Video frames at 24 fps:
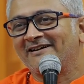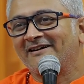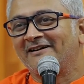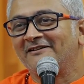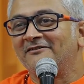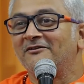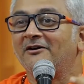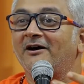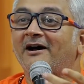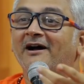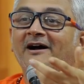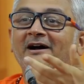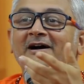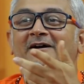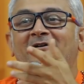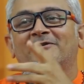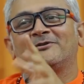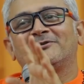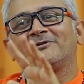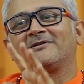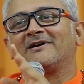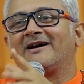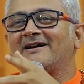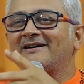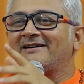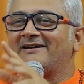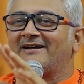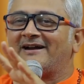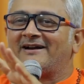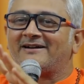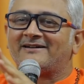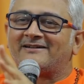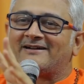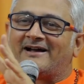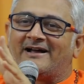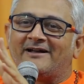no, you can't
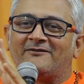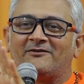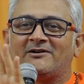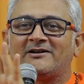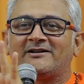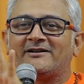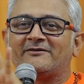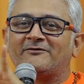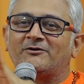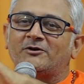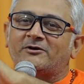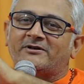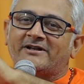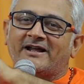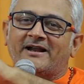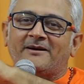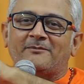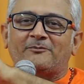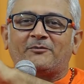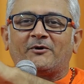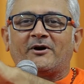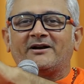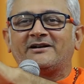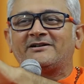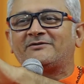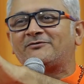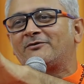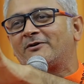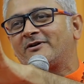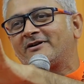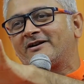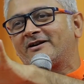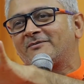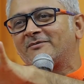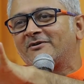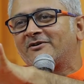get. I will give you 10 points
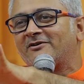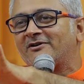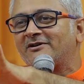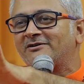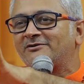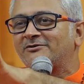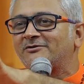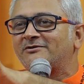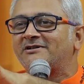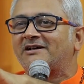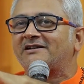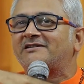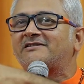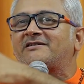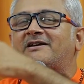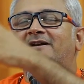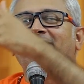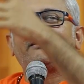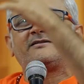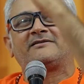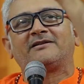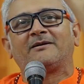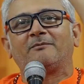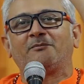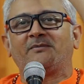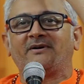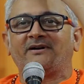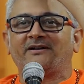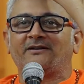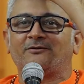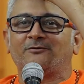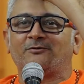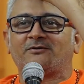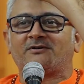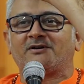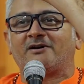for it because you just said somebody
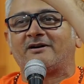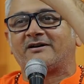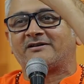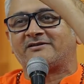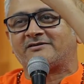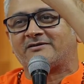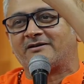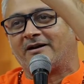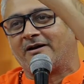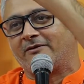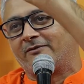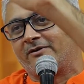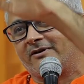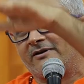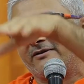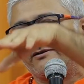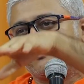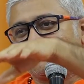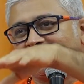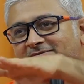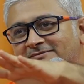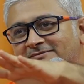who cursed Ravan.